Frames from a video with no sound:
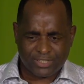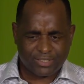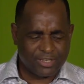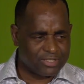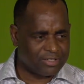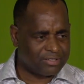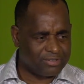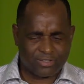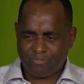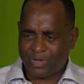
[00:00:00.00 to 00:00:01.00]
signatures
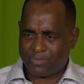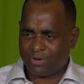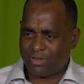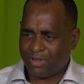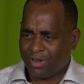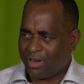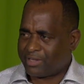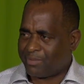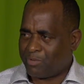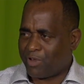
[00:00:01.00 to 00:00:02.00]
on some people, and
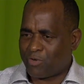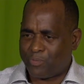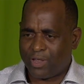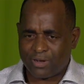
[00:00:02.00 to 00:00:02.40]
tell people we have to pay.